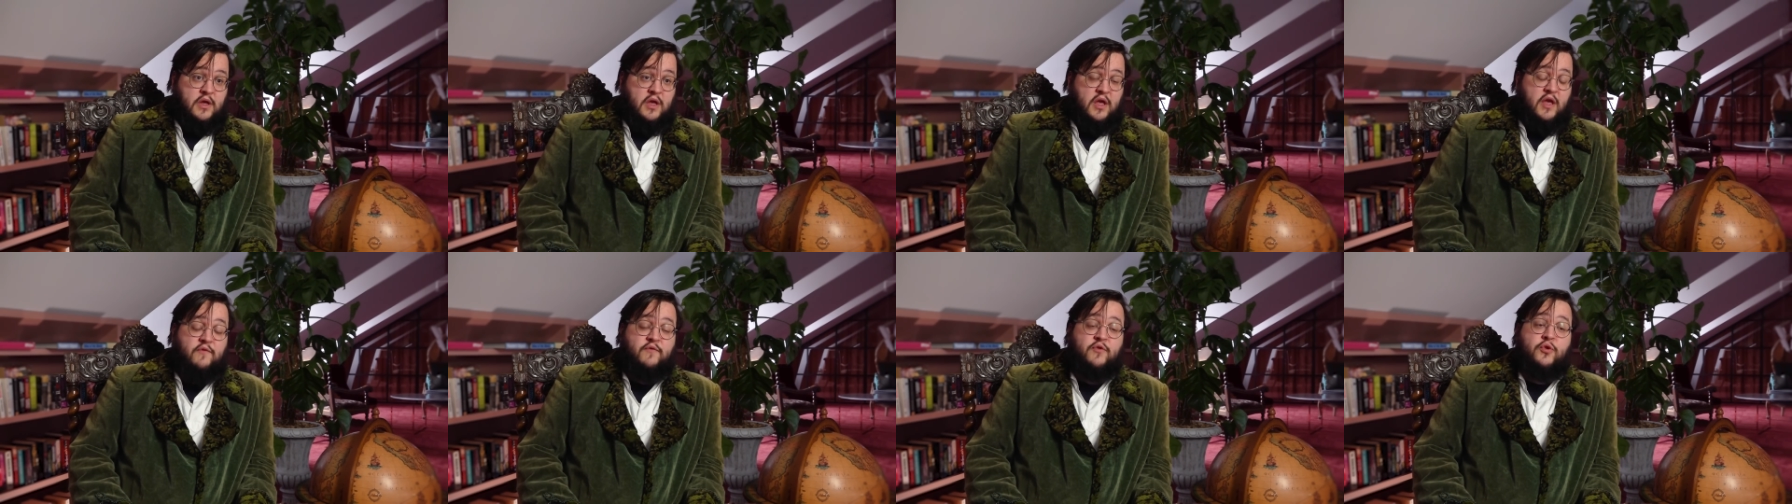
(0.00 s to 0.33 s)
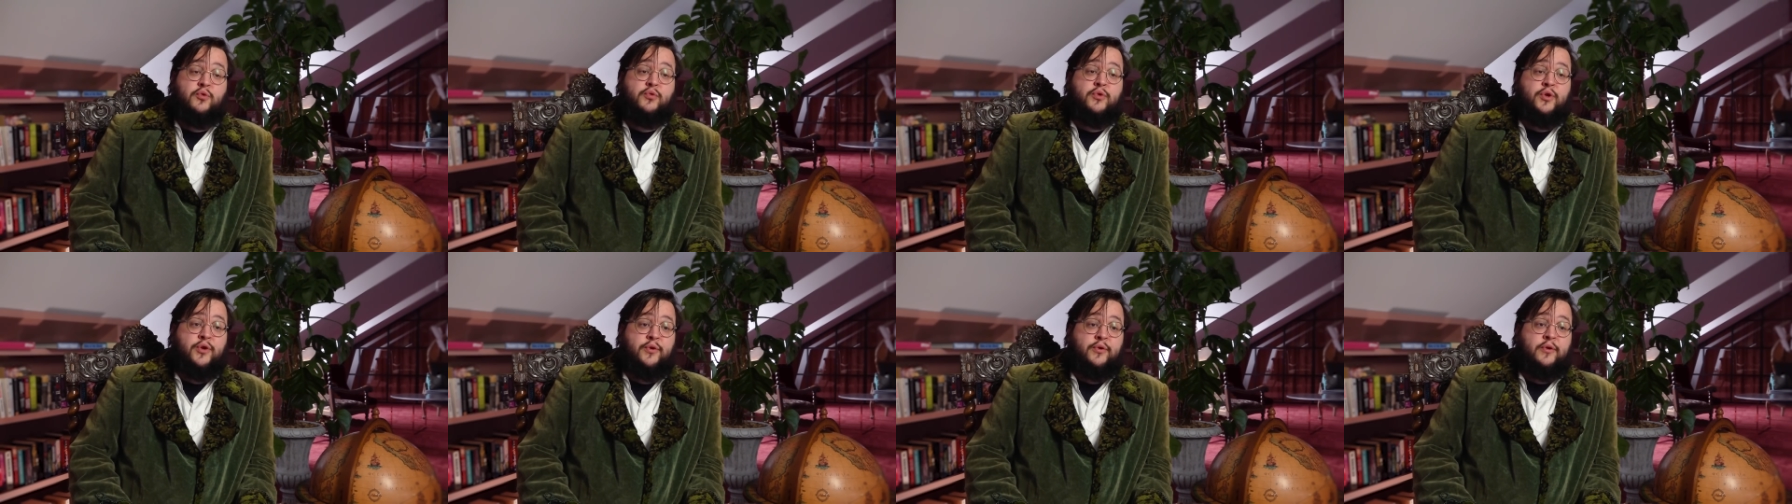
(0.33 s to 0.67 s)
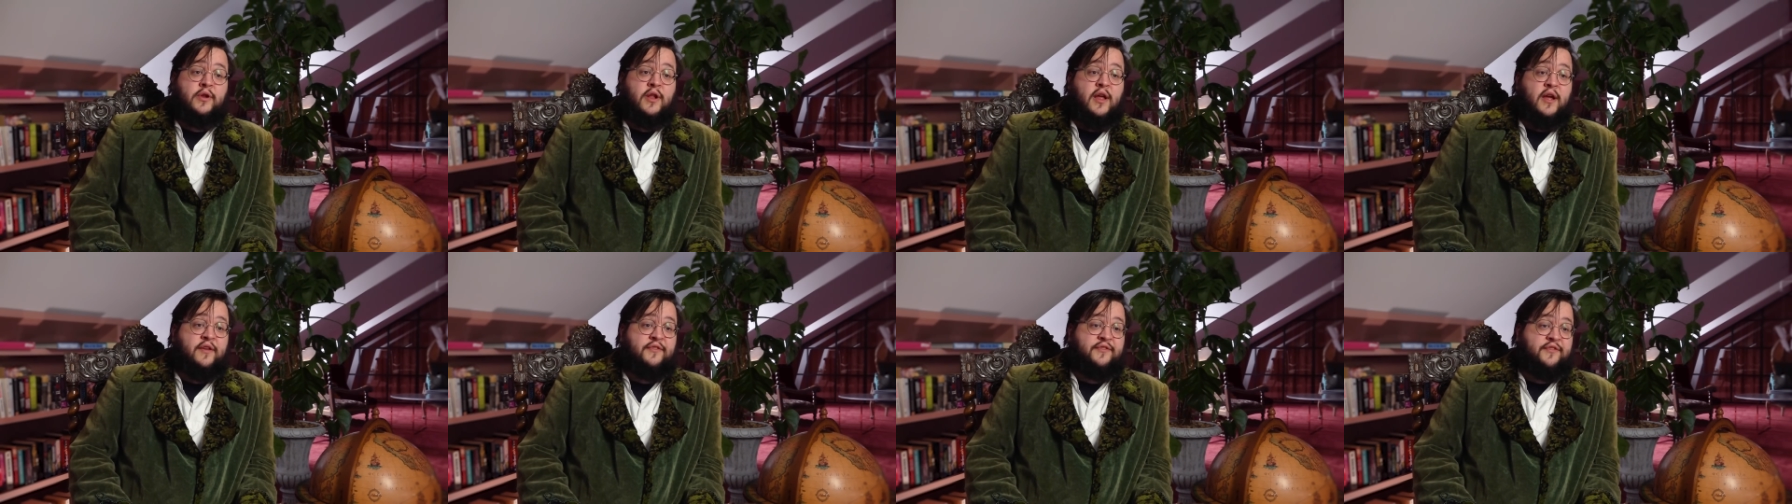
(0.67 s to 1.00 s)
If you
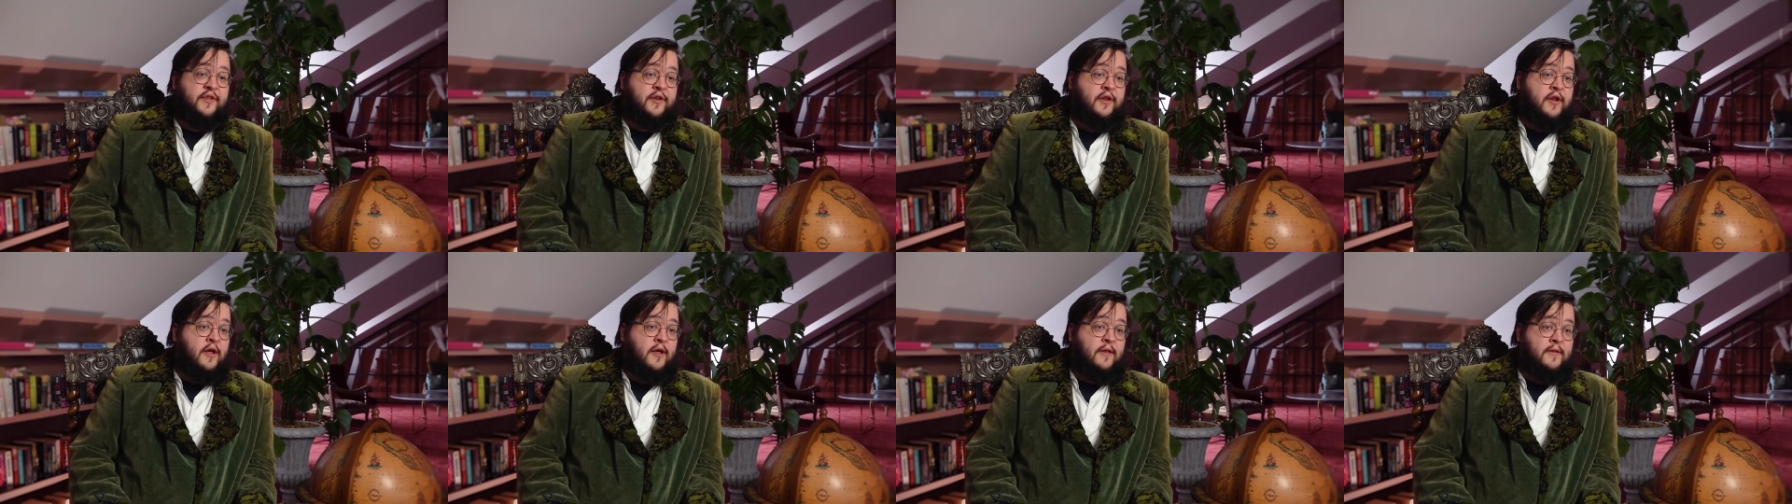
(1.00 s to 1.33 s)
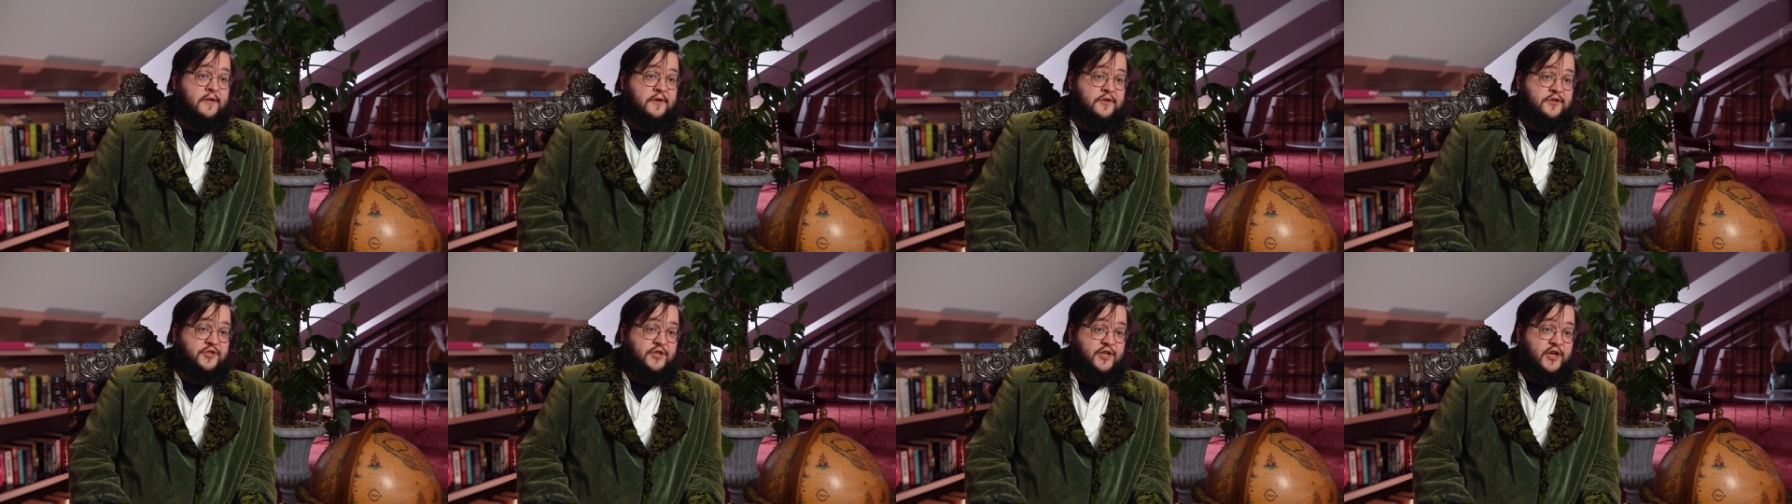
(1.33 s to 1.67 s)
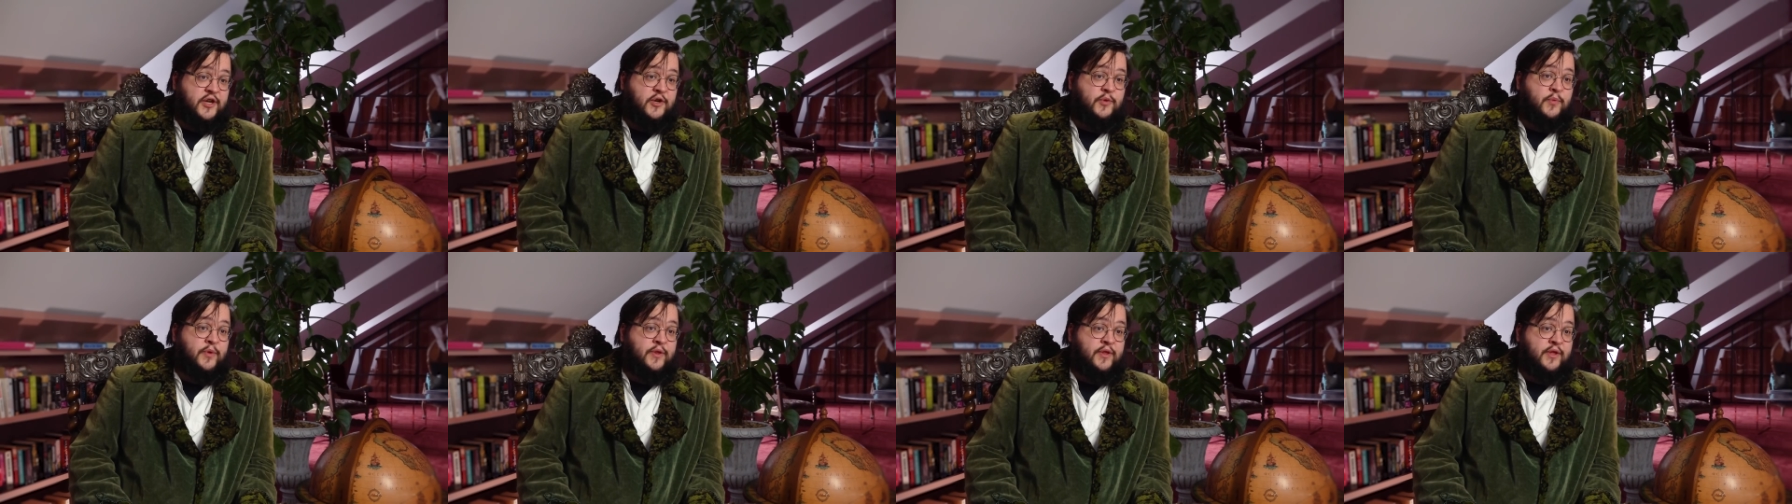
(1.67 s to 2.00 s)
utilize the knowledge
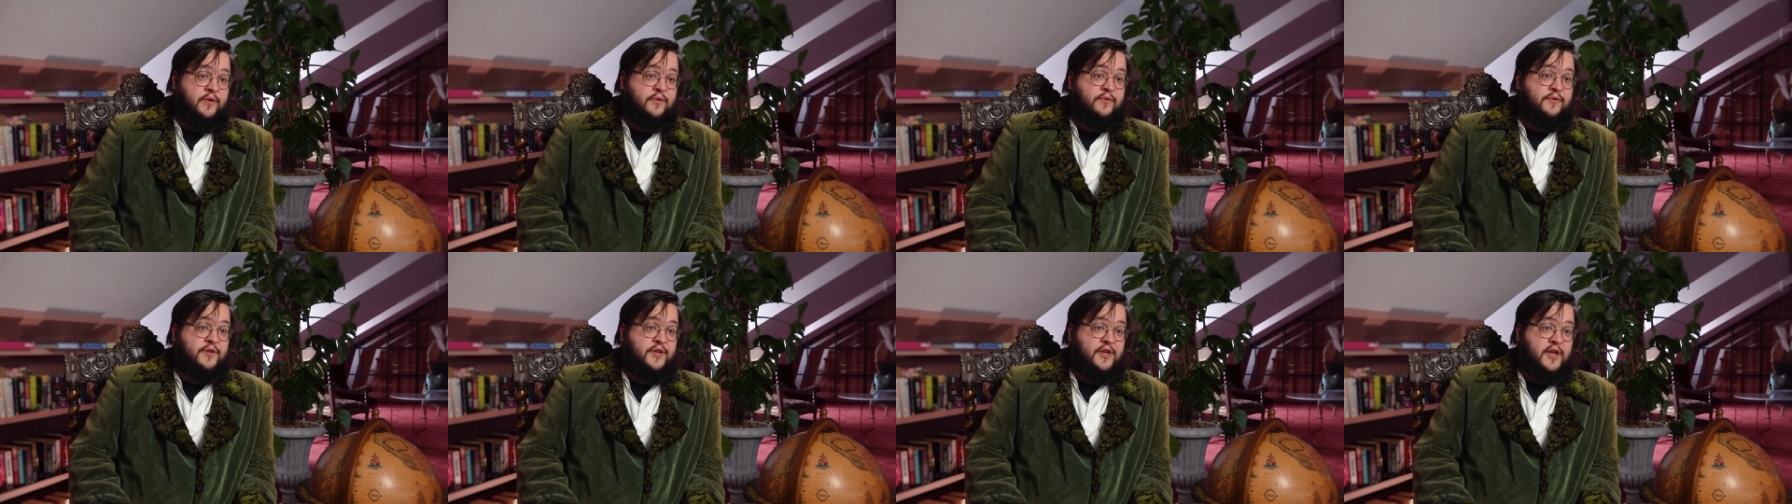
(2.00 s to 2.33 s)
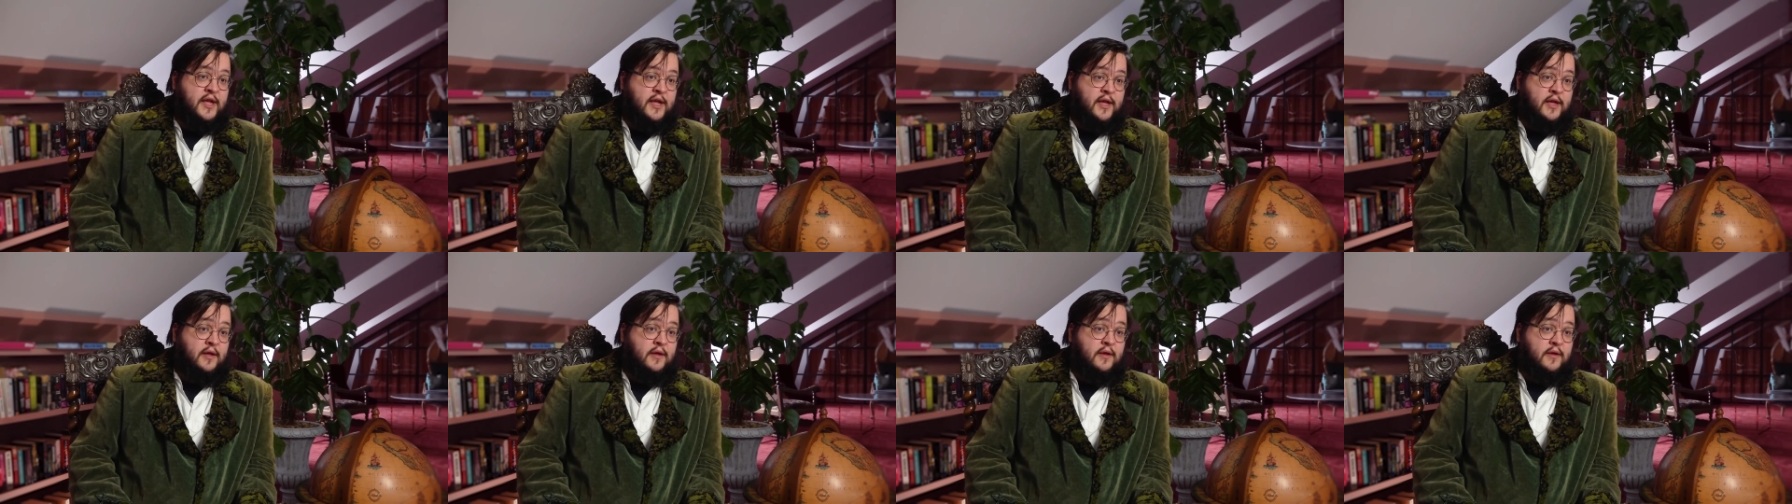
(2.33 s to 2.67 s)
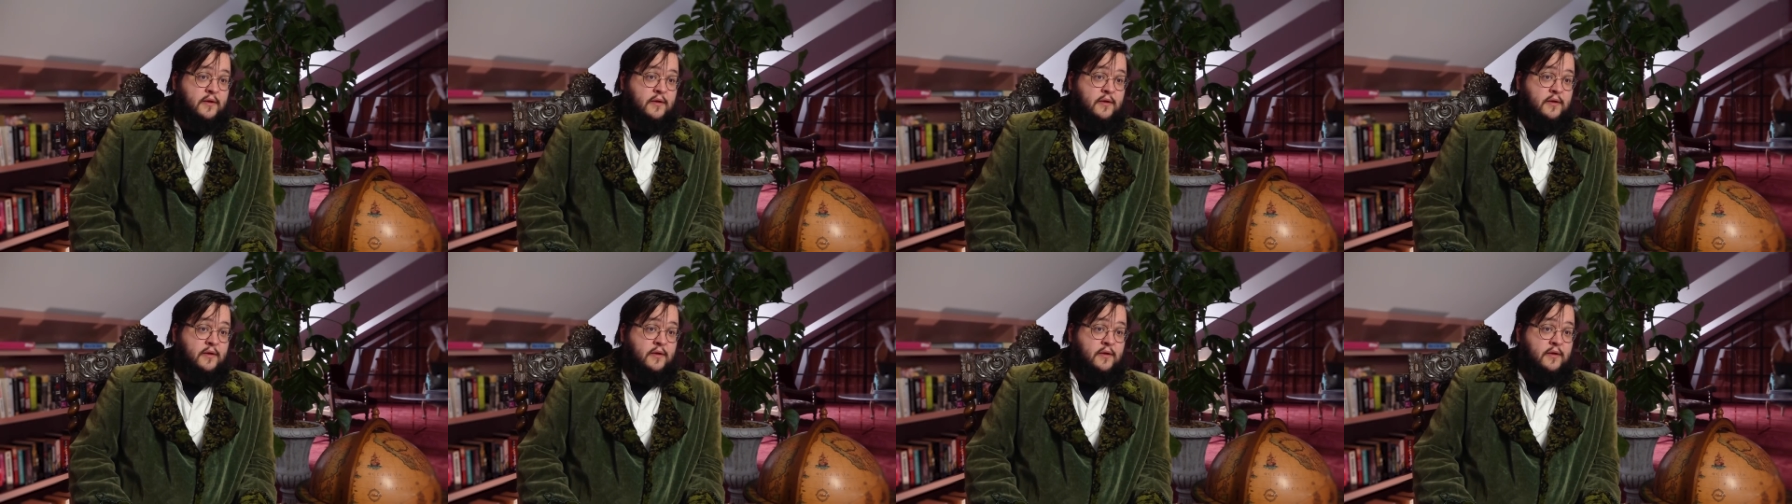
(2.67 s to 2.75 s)
shared with you today